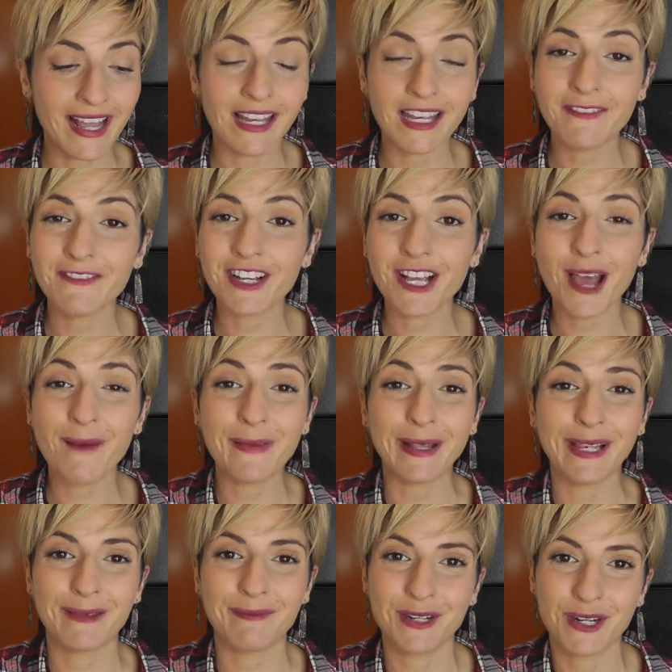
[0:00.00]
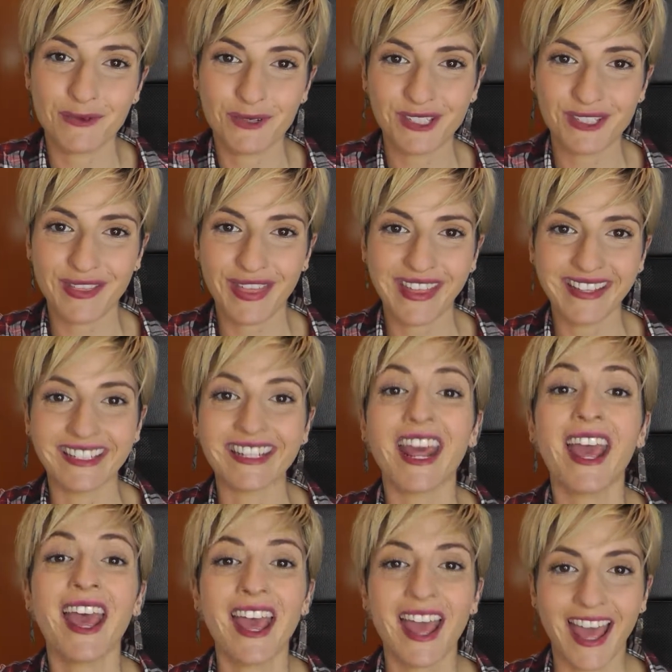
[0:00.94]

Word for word: and leave a comment, let me know what you're thinking.